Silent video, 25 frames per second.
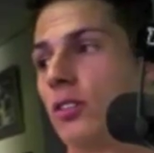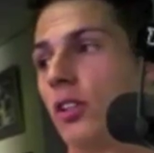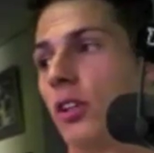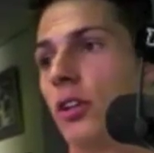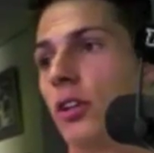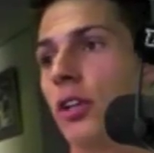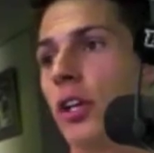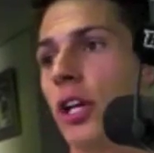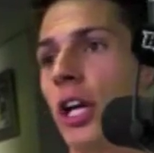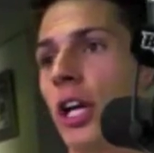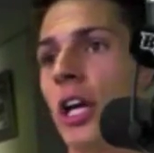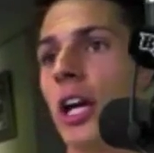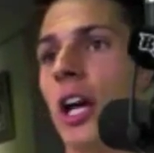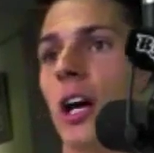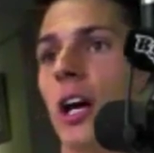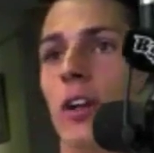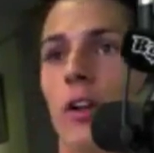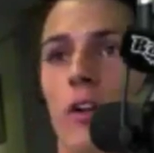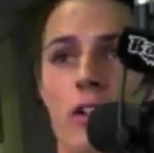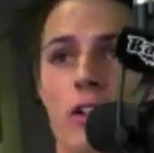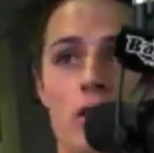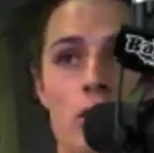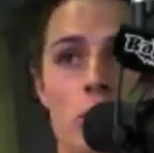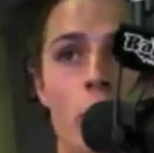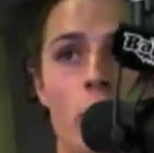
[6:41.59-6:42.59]
So a
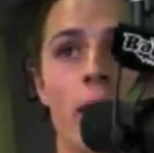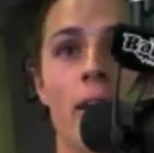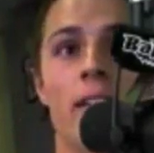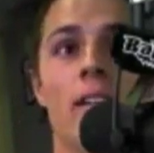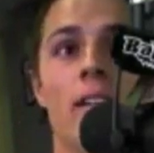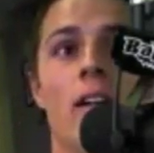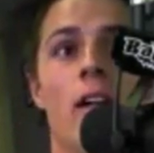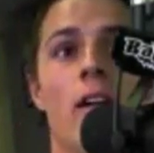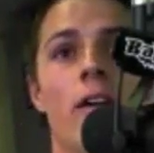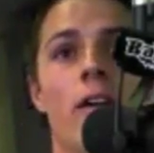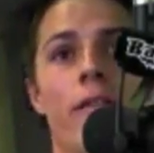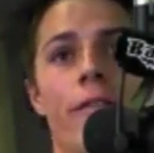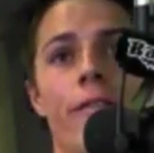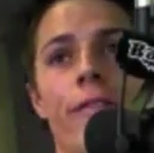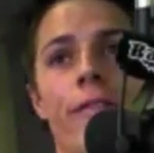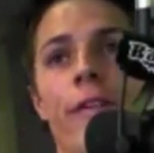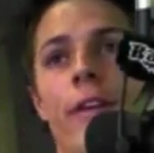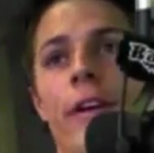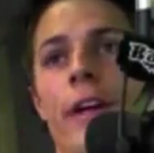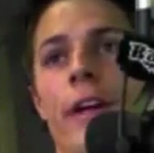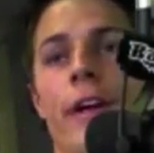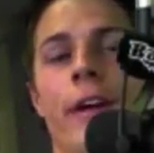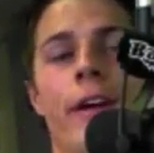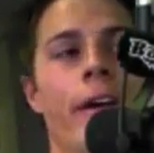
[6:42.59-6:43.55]
lot of sweat, a lot of